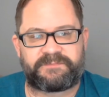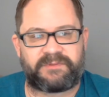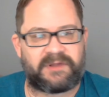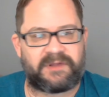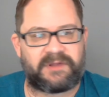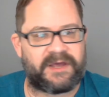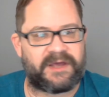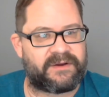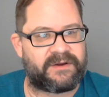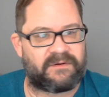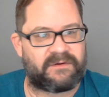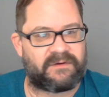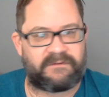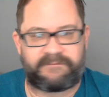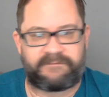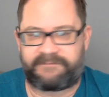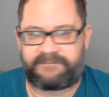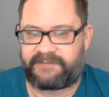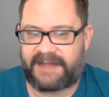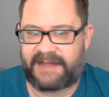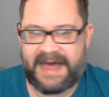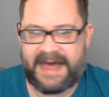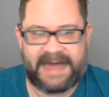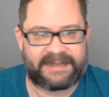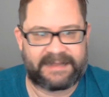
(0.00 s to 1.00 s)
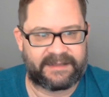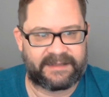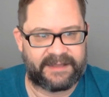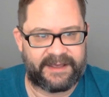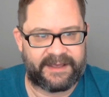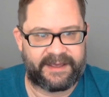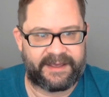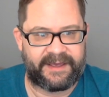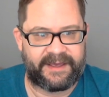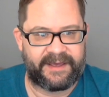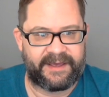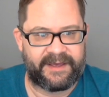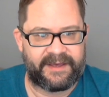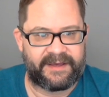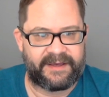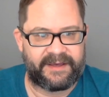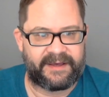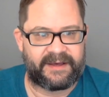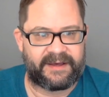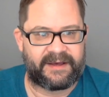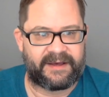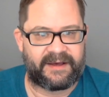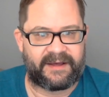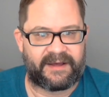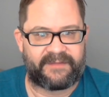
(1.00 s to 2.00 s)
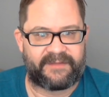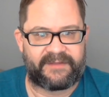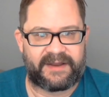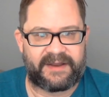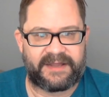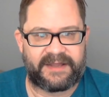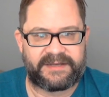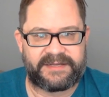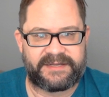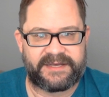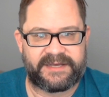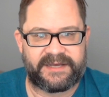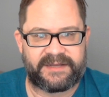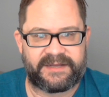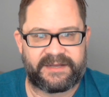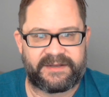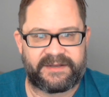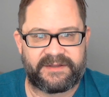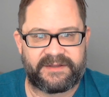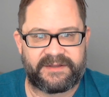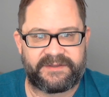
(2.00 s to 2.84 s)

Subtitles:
plain old flat lay that I did.